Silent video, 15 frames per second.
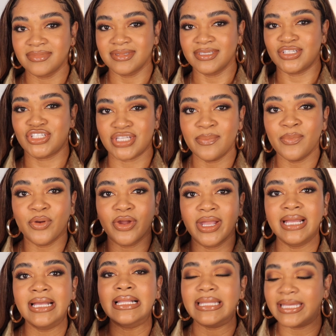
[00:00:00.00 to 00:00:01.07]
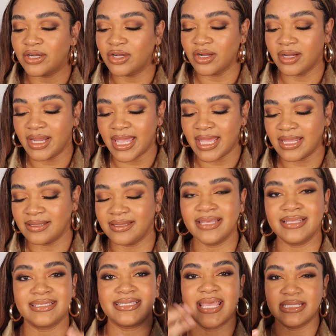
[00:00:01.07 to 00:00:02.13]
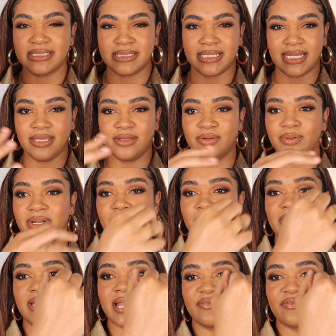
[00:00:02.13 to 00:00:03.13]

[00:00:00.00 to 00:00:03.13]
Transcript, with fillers: shimmer and glitter and intensity. You know what I mean?